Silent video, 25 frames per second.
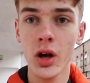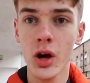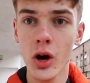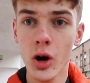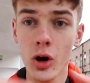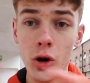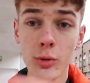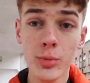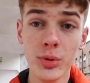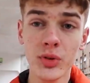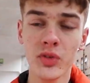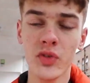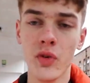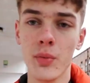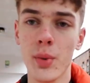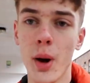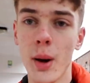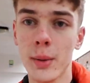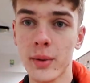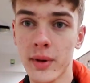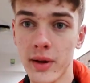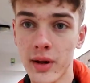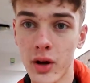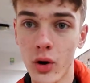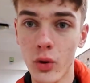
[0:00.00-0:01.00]
open to the
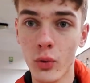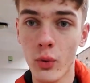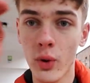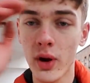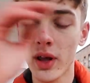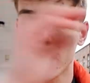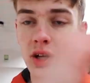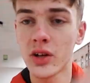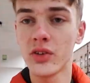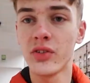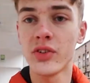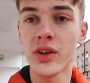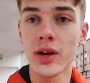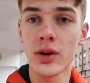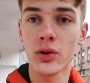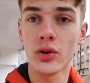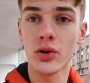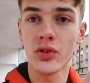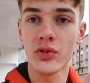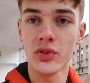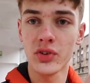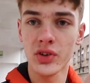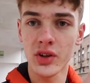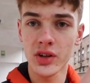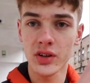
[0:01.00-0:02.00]
public, where you can see
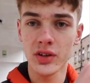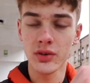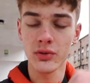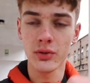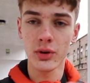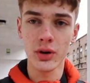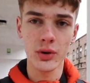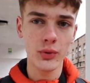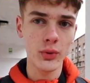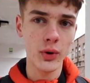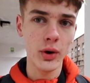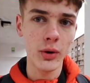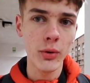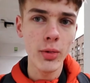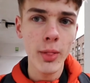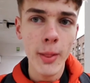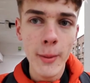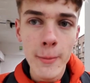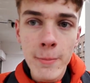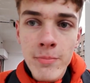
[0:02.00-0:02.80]
across the city really well.